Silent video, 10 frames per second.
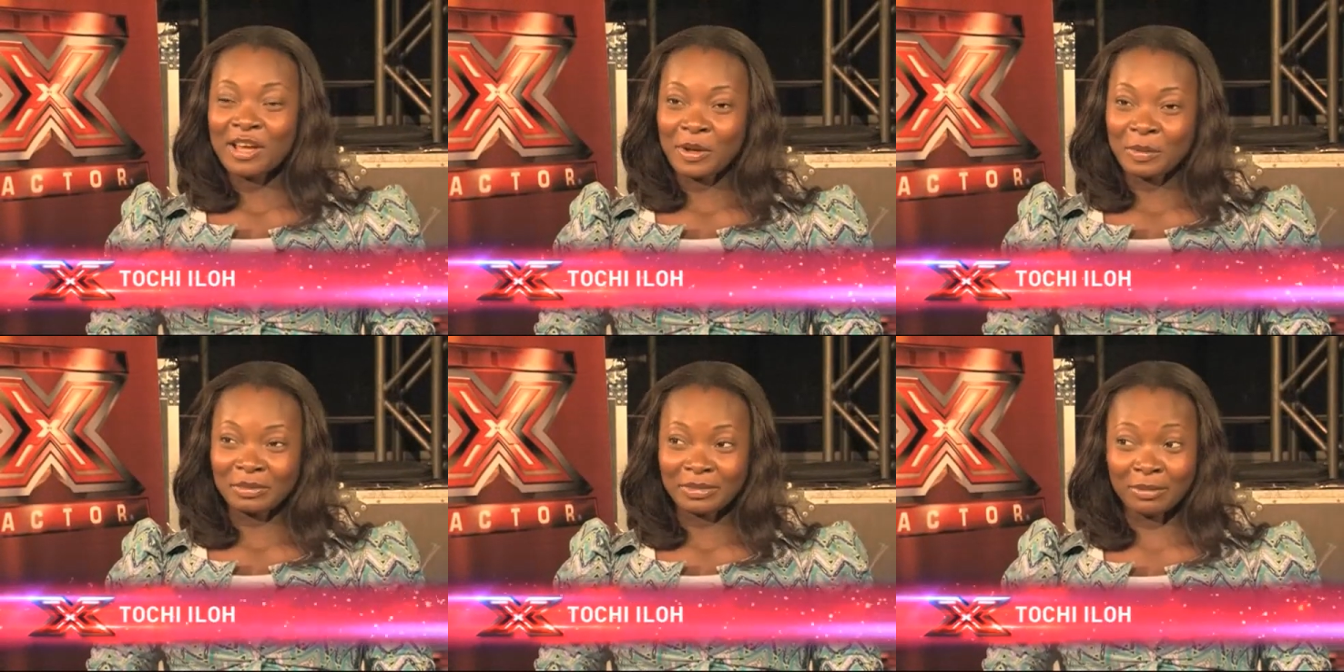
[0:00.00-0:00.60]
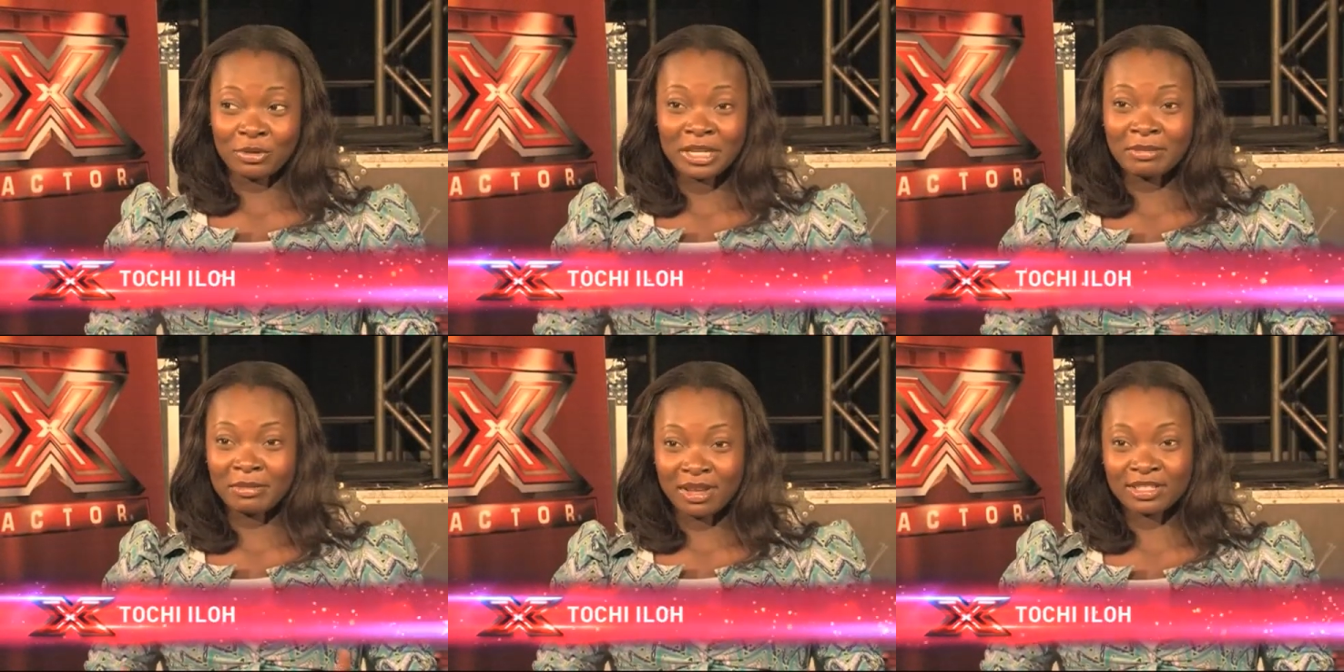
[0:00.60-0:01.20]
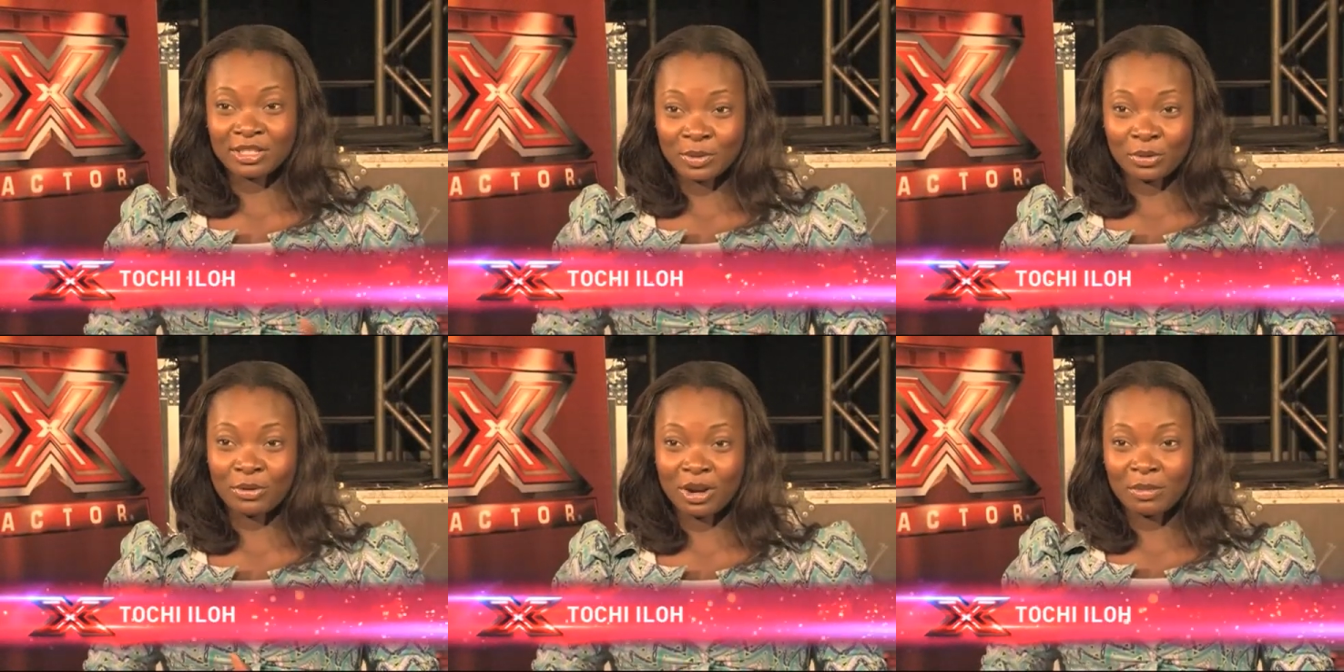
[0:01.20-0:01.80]
I'm running my
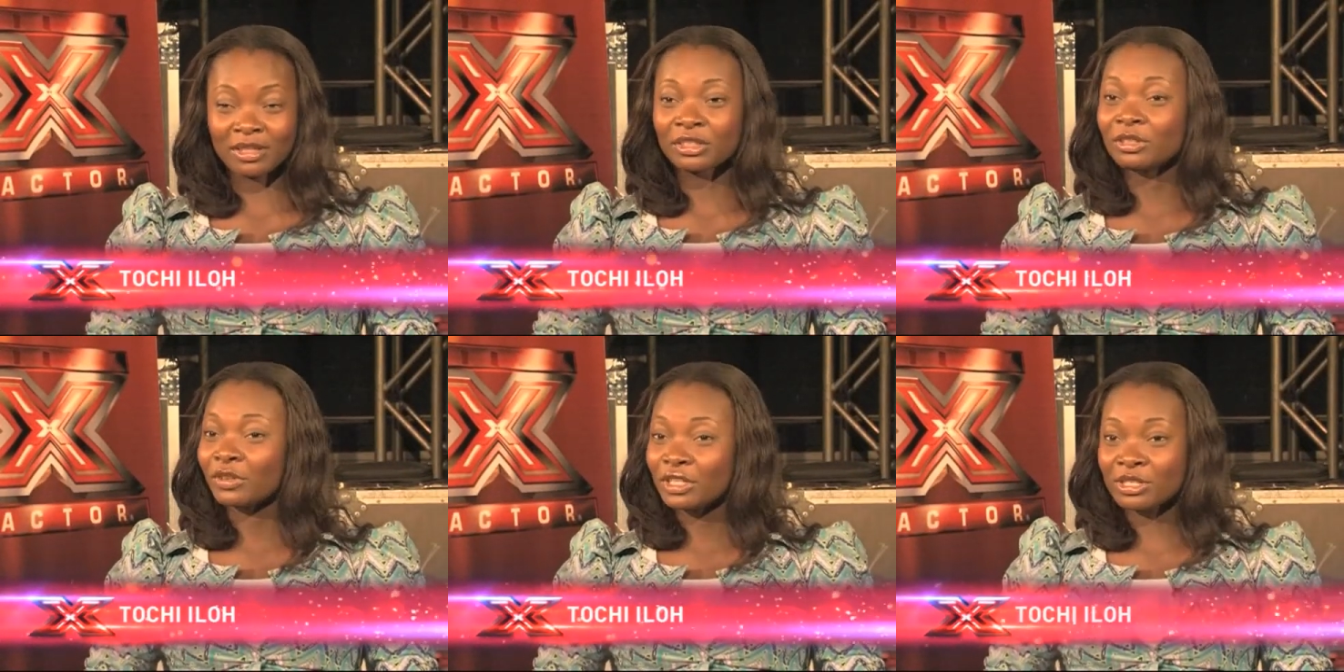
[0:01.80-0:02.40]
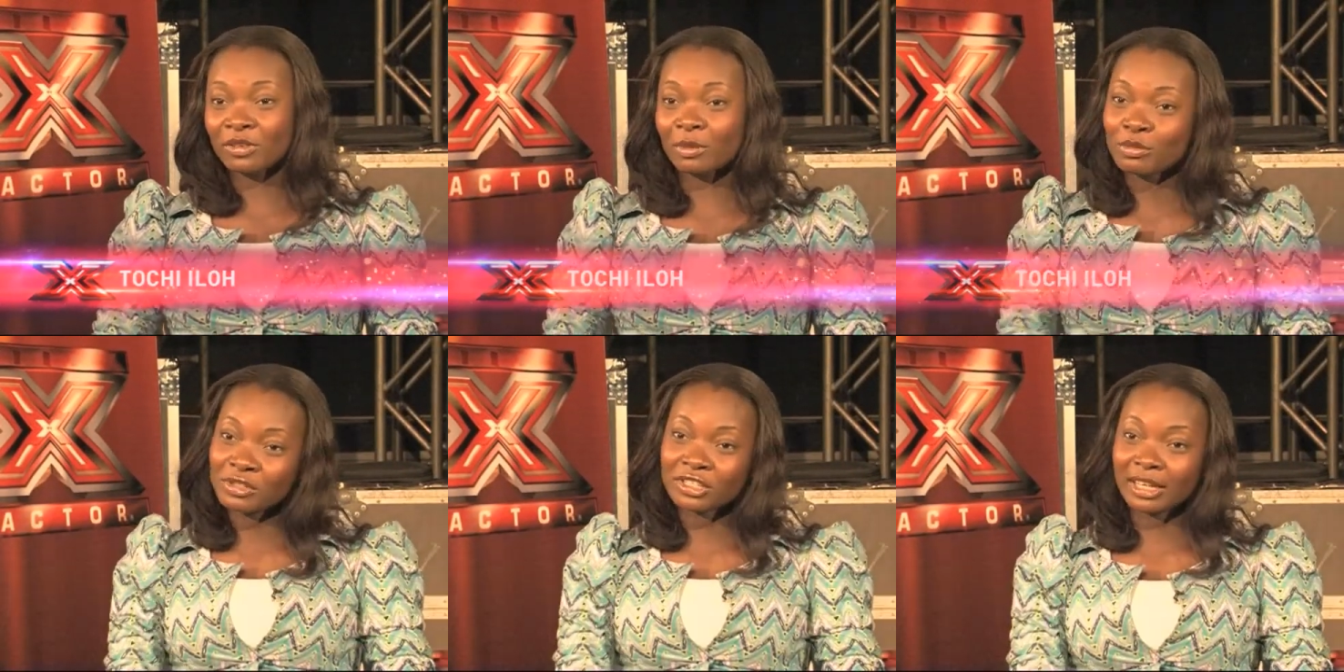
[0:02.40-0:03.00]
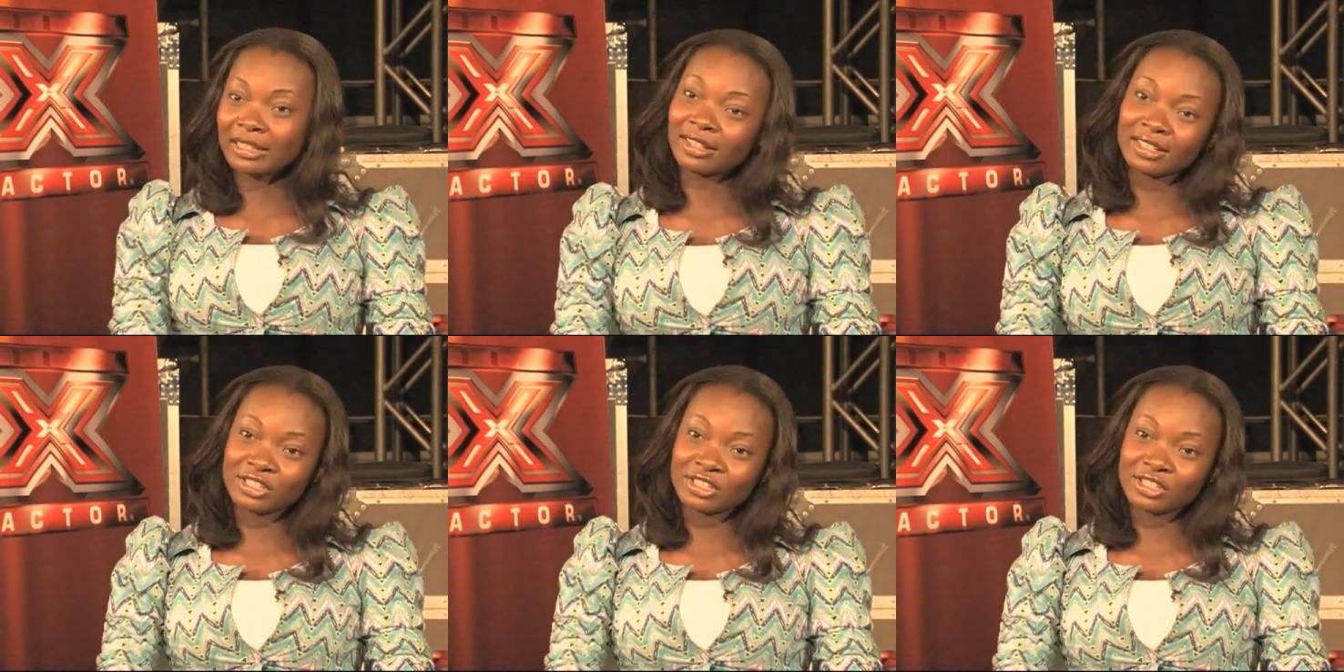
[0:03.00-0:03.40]
master's program at the University of Abuja in